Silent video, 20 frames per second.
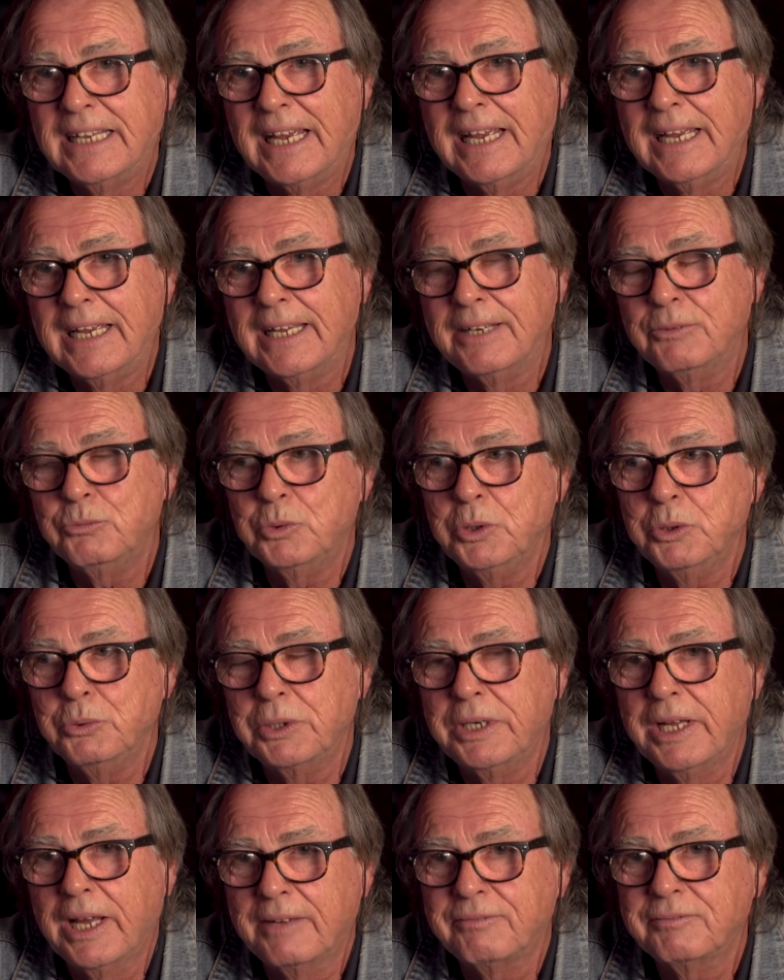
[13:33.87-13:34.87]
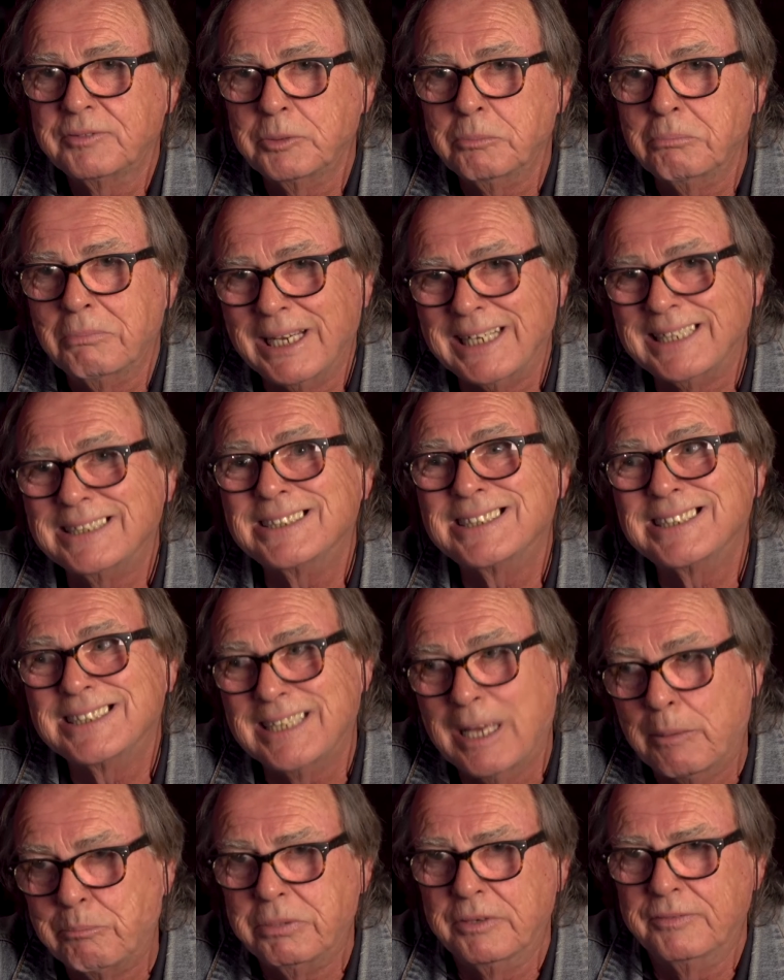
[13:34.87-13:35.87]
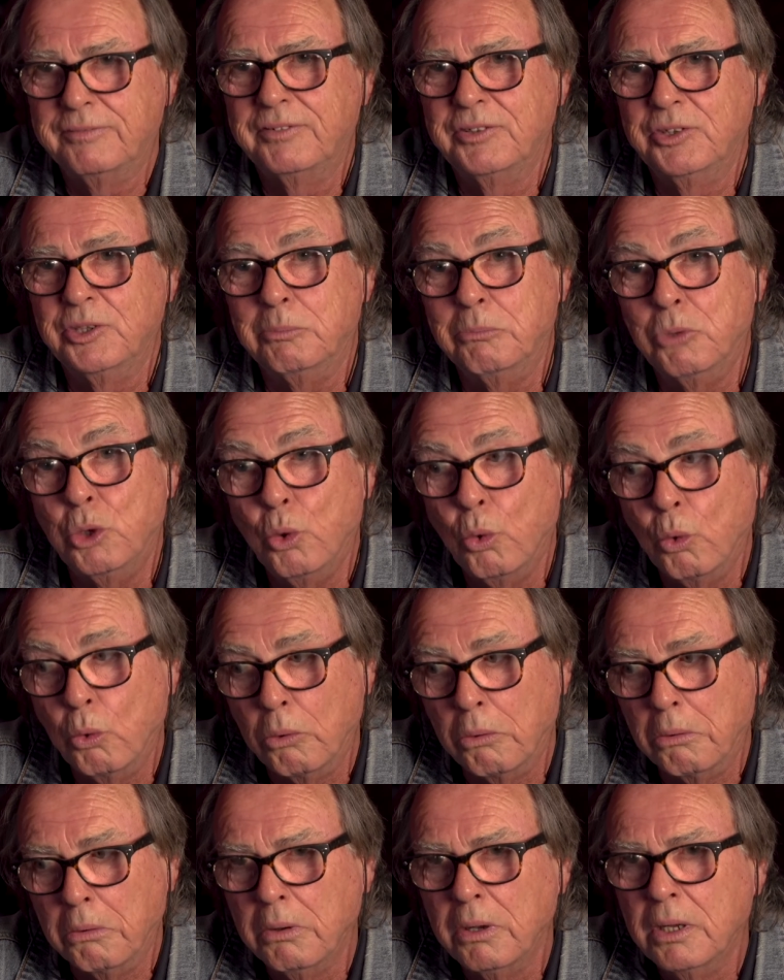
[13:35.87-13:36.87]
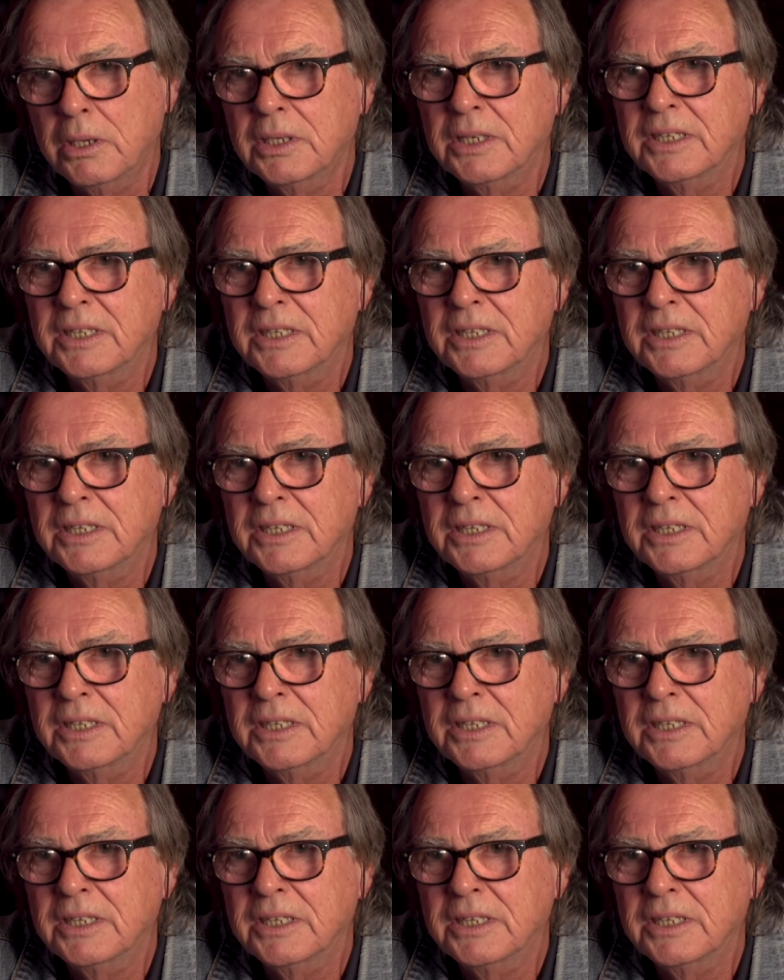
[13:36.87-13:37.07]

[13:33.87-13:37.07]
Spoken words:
and we would have to make supper for them all,